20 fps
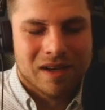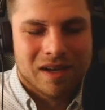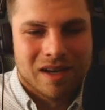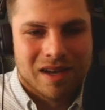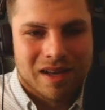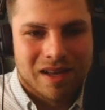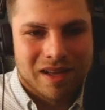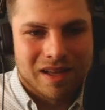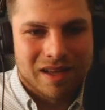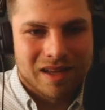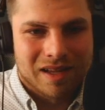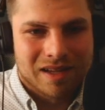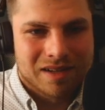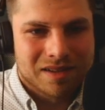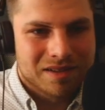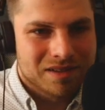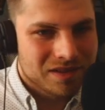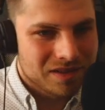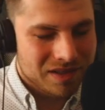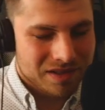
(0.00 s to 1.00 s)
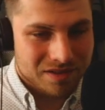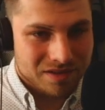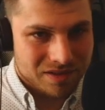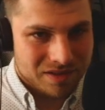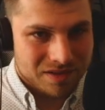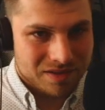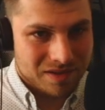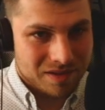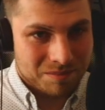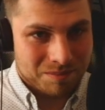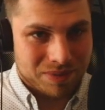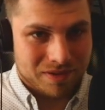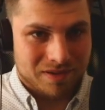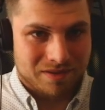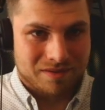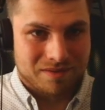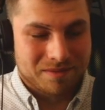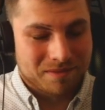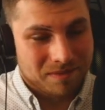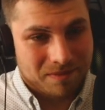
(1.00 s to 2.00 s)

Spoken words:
And the reason is simple.